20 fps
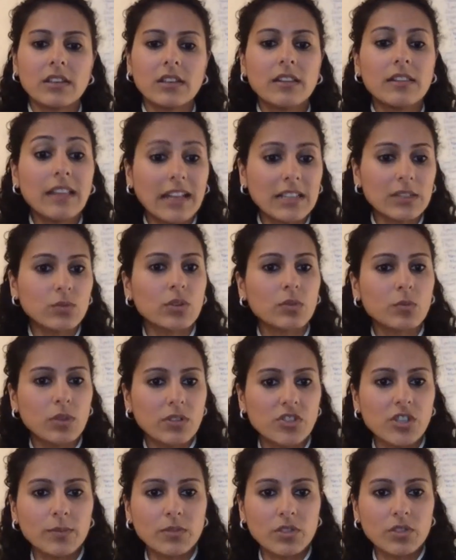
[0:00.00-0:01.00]
That's what will
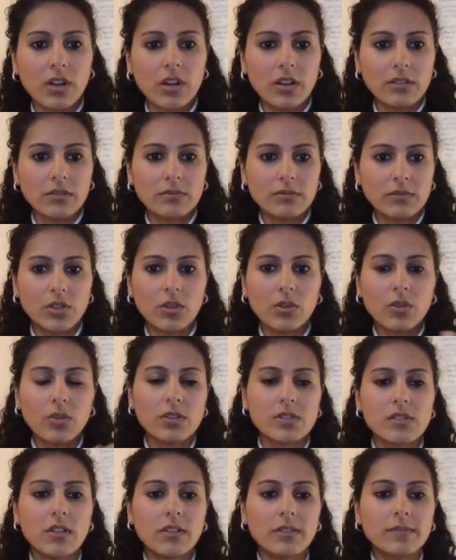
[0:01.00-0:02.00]
jumpstart your
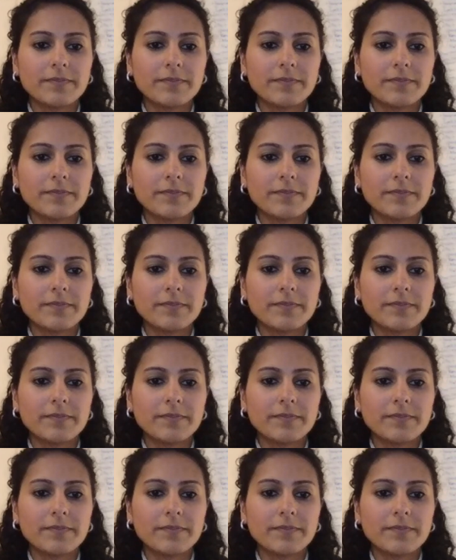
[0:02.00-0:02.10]
cortisol.